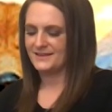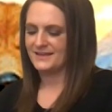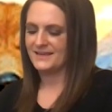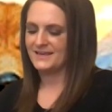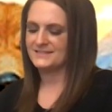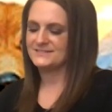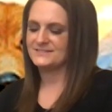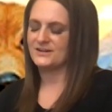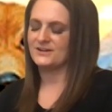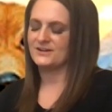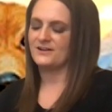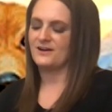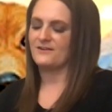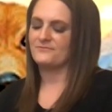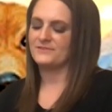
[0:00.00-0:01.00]
He started
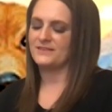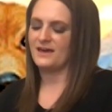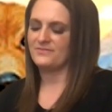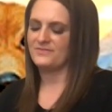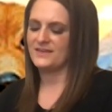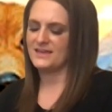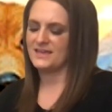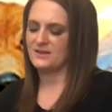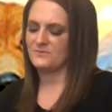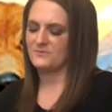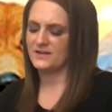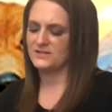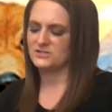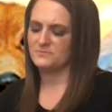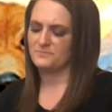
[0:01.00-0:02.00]
off. Without thinking,
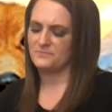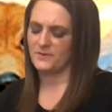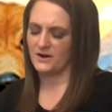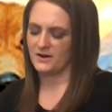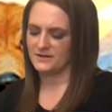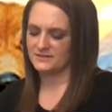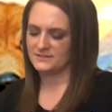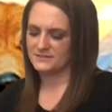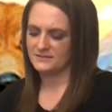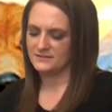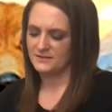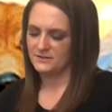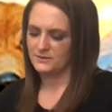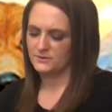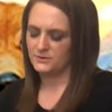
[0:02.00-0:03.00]
Ranger barked.
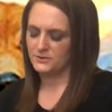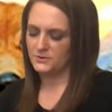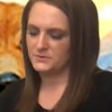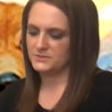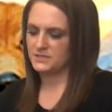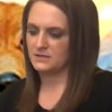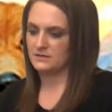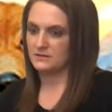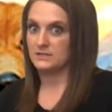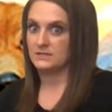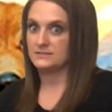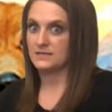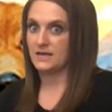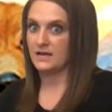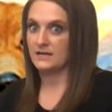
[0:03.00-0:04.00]
Luke turned,
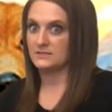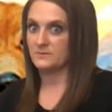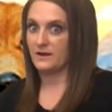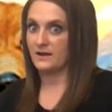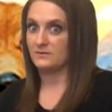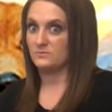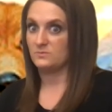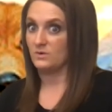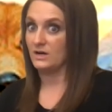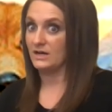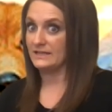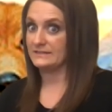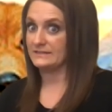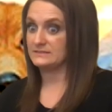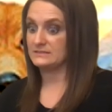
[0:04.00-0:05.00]
his eyes wide.
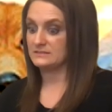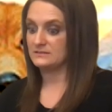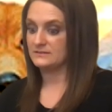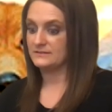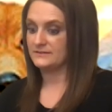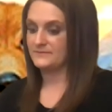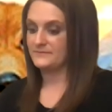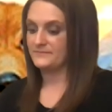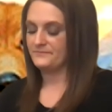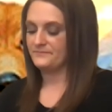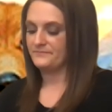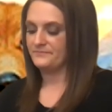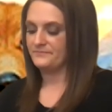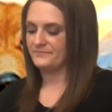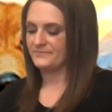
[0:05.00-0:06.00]
What?
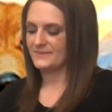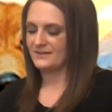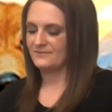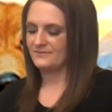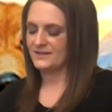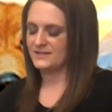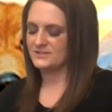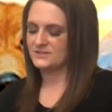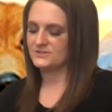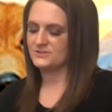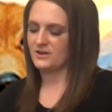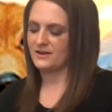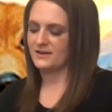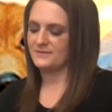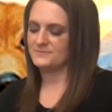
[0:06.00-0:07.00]
Ranger
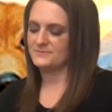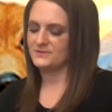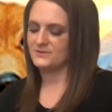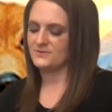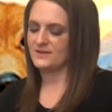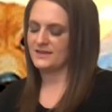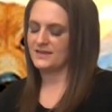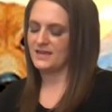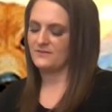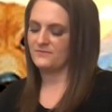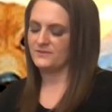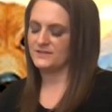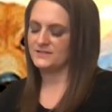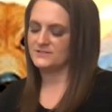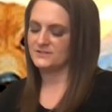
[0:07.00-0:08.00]
trotted up to Luke and
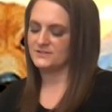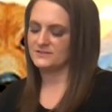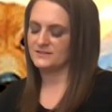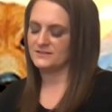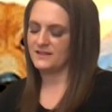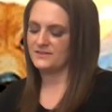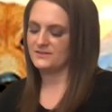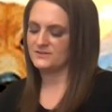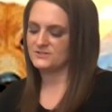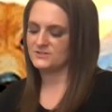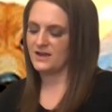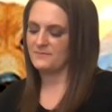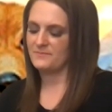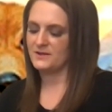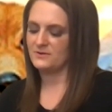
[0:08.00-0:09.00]
carefully took the leather
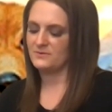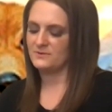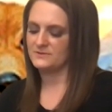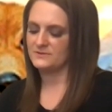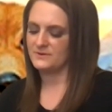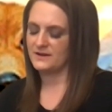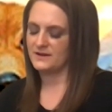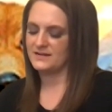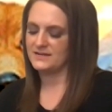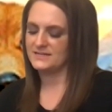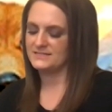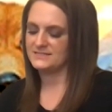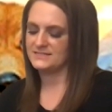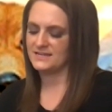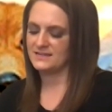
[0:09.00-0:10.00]
strap and quilt square in
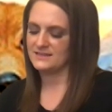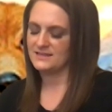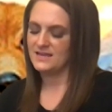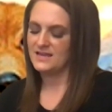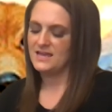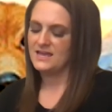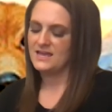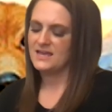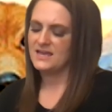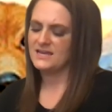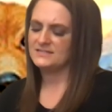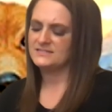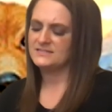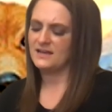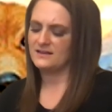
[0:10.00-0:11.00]
his teeth.
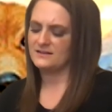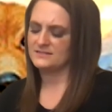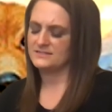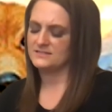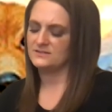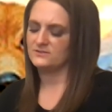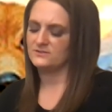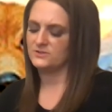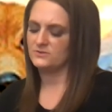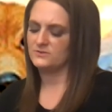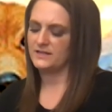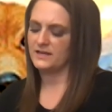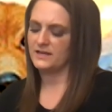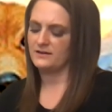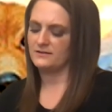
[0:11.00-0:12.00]
He tugged until Luke
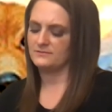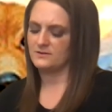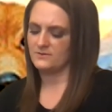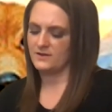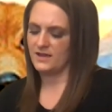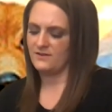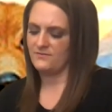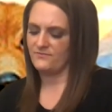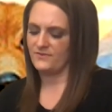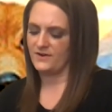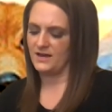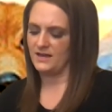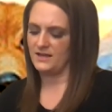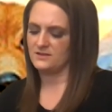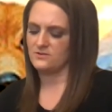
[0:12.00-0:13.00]
let go. Okay,
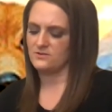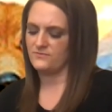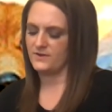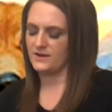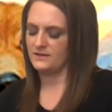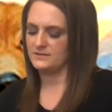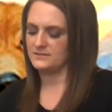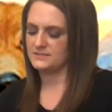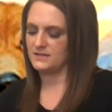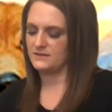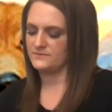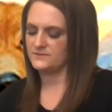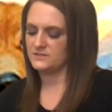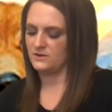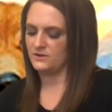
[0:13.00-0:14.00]
fine, you found the stuff.
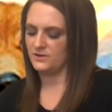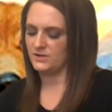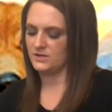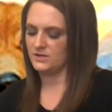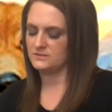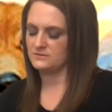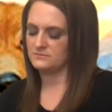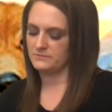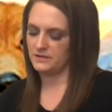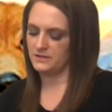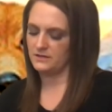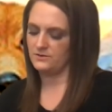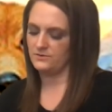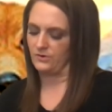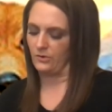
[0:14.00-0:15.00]
It's all yours. What are you
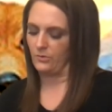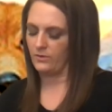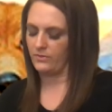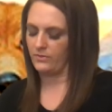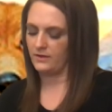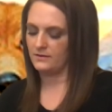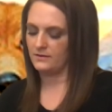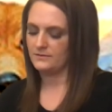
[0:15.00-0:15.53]
going to do with it?